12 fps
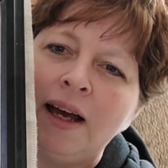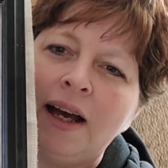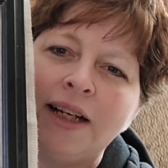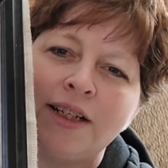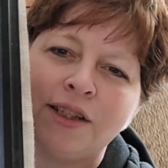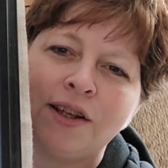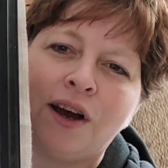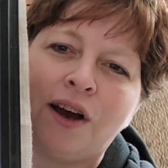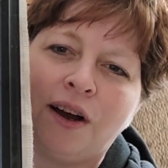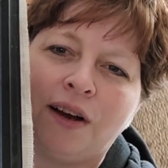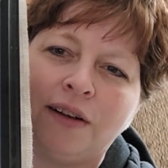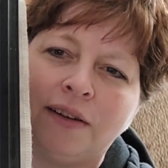a
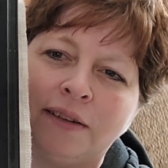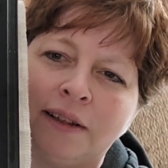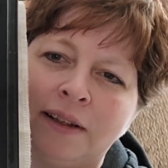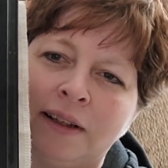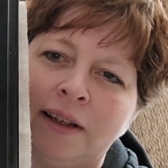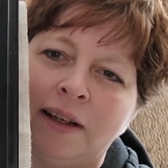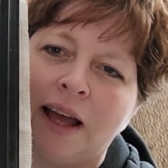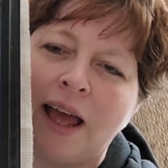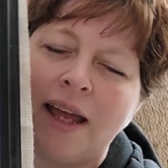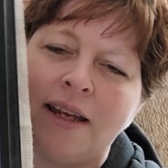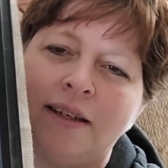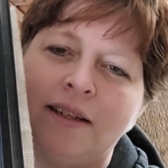saw
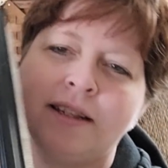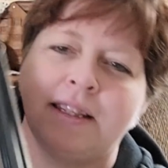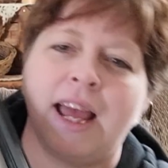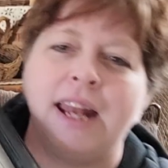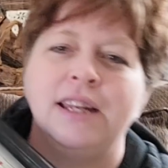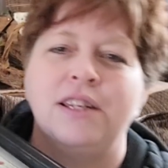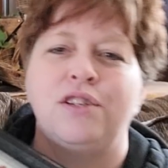and decided